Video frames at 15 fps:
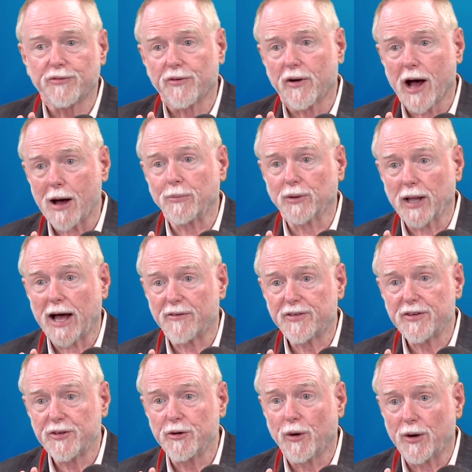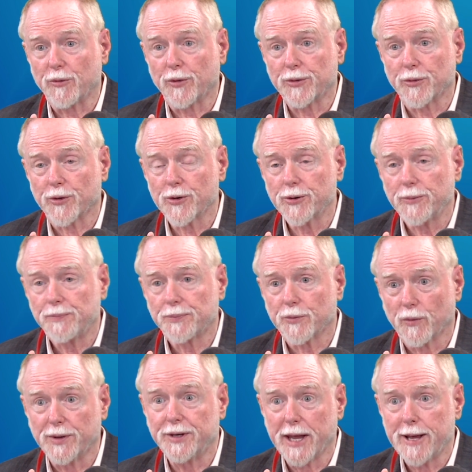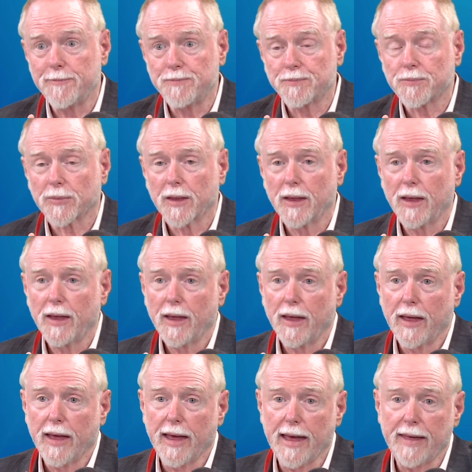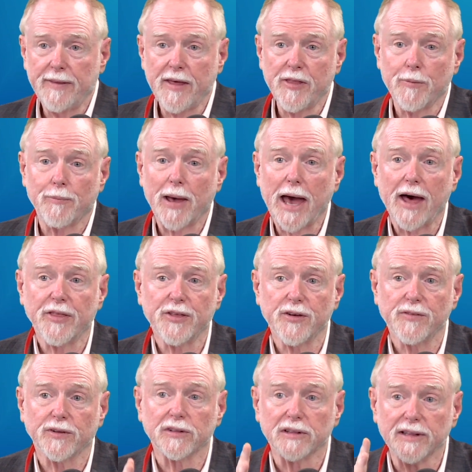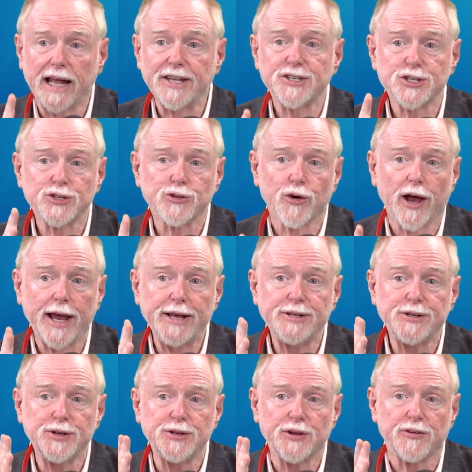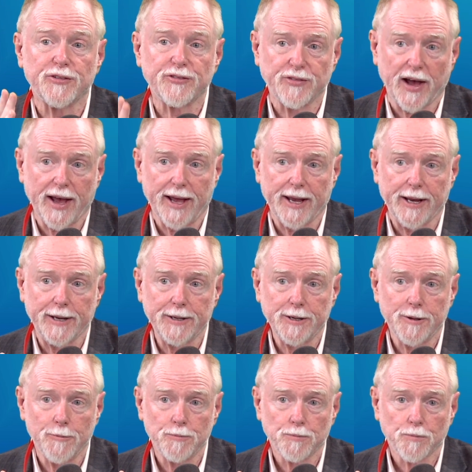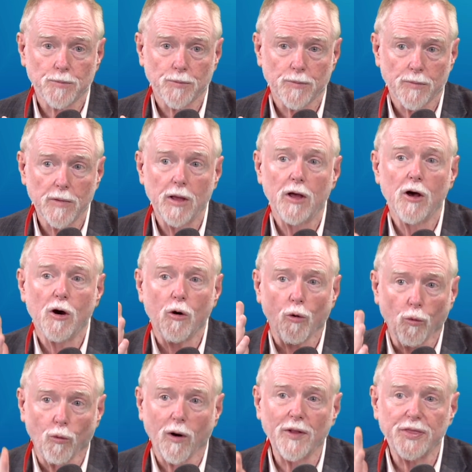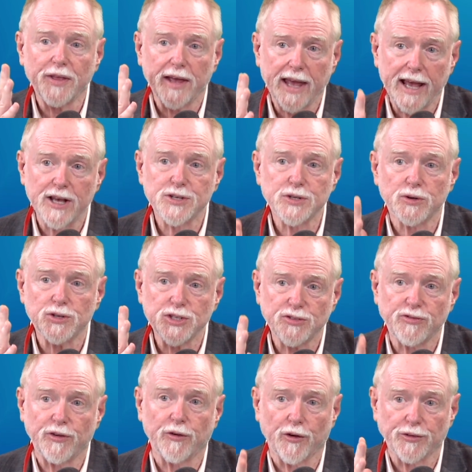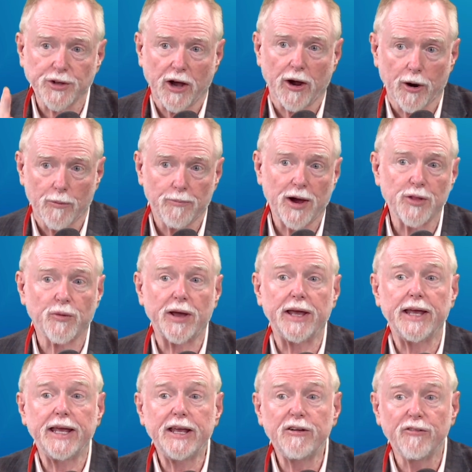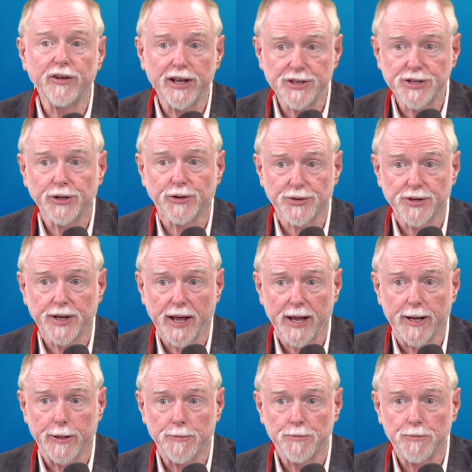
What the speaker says: Abulafi, if you want one word, one name. And then the path of let's try to define what the Eser Sfirot are. By the way, even until today,